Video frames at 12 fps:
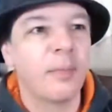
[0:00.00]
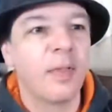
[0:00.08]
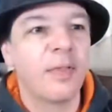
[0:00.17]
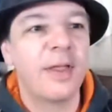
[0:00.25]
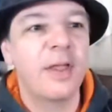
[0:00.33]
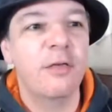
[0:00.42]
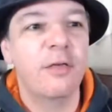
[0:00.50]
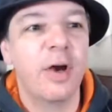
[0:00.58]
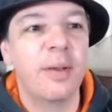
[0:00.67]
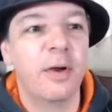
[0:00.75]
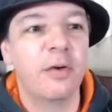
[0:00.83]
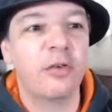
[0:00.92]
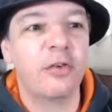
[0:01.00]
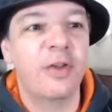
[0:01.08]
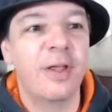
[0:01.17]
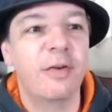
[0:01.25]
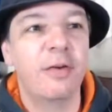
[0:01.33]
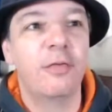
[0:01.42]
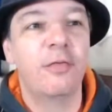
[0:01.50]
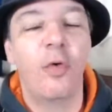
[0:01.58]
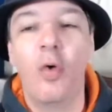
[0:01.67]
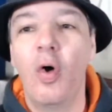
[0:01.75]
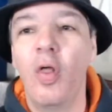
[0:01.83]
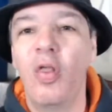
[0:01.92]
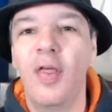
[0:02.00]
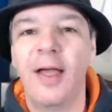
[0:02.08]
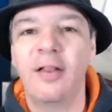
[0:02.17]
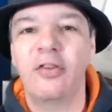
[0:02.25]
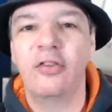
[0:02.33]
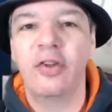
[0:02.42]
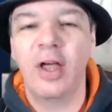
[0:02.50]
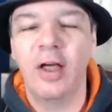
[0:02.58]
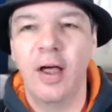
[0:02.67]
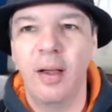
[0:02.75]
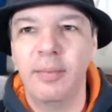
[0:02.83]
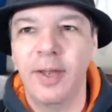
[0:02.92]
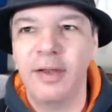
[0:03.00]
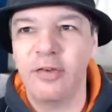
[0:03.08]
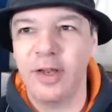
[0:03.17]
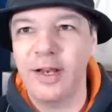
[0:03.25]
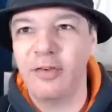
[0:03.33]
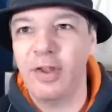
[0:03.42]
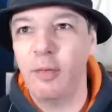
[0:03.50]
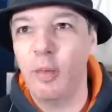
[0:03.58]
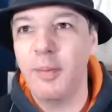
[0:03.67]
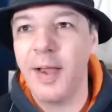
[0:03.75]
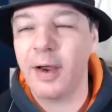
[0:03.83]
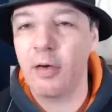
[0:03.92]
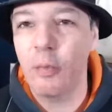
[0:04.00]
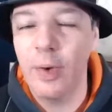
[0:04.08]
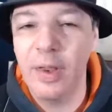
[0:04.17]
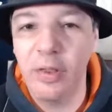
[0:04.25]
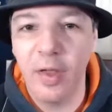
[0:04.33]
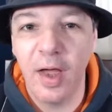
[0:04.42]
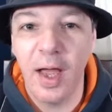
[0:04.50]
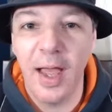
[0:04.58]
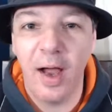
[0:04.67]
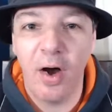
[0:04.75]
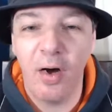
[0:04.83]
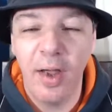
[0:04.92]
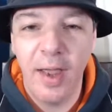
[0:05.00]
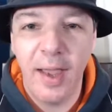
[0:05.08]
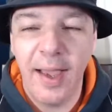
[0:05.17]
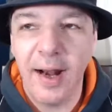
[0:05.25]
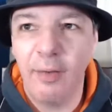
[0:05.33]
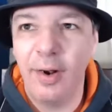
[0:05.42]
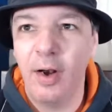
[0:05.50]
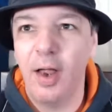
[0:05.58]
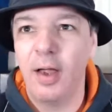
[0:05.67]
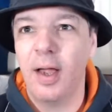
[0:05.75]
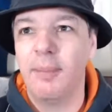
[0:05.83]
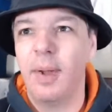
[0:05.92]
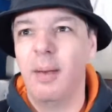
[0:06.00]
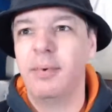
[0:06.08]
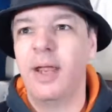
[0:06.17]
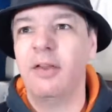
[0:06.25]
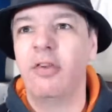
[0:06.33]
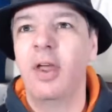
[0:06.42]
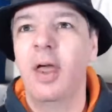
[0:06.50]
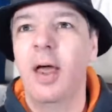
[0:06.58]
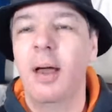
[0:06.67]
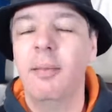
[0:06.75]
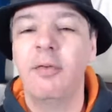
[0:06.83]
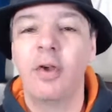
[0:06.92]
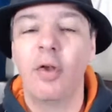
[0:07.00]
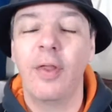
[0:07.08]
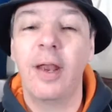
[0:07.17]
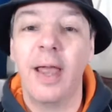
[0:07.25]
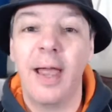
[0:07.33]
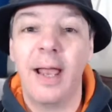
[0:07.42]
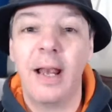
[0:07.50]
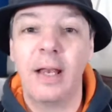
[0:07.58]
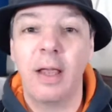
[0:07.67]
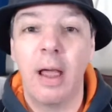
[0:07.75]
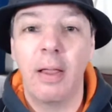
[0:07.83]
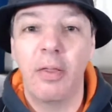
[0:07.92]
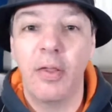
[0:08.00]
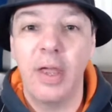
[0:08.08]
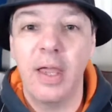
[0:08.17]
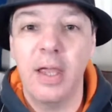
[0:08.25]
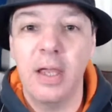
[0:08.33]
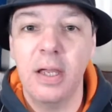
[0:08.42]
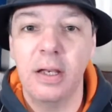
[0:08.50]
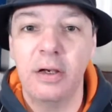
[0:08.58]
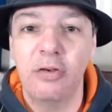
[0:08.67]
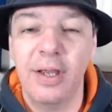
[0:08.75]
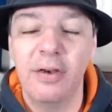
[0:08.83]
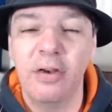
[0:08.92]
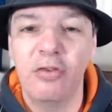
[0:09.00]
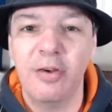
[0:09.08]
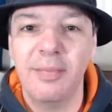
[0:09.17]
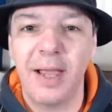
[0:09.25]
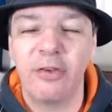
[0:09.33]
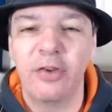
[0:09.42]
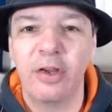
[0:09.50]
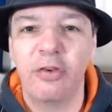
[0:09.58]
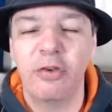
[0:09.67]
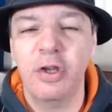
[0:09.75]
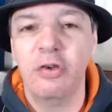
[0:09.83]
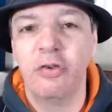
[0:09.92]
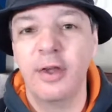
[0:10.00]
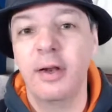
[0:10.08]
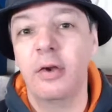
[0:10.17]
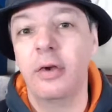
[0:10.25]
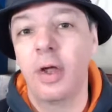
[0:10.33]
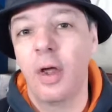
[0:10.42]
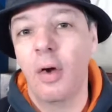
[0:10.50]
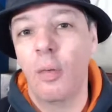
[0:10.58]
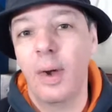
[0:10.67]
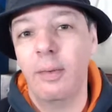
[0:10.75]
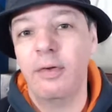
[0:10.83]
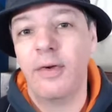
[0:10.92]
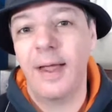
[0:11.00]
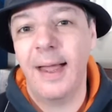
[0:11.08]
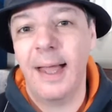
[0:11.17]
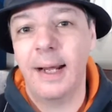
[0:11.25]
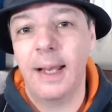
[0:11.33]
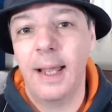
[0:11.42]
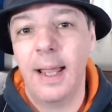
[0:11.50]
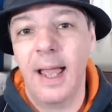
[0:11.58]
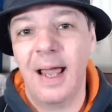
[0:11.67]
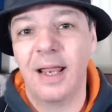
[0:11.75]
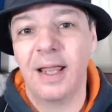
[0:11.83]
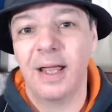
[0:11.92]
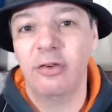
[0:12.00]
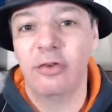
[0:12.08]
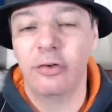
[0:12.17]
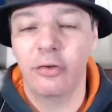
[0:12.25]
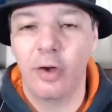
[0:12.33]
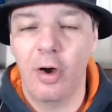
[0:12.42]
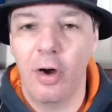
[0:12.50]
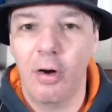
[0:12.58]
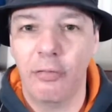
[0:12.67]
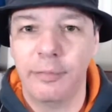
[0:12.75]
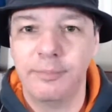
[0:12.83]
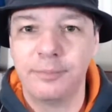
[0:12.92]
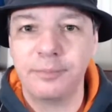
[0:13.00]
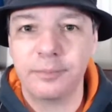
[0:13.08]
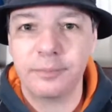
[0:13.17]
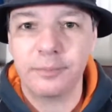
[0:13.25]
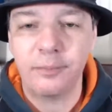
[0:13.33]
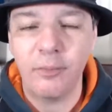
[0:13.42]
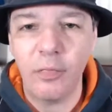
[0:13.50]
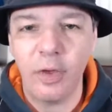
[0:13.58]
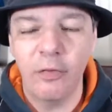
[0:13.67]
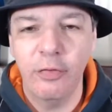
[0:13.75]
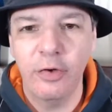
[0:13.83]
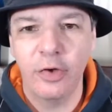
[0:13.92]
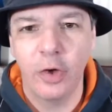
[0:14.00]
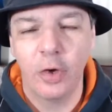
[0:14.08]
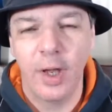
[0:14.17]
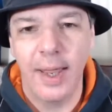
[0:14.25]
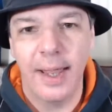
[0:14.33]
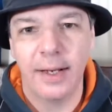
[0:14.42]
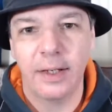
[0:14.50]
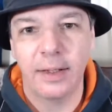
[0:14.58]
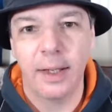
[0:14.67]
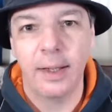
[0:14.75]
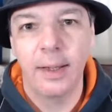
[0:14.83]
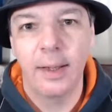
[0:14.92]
Thank you very much, Stephen, for that update. And yes, he will be back with our NRL updates. Moving on then, and in Gymnastics New Zealand, where we've had allegations of physical and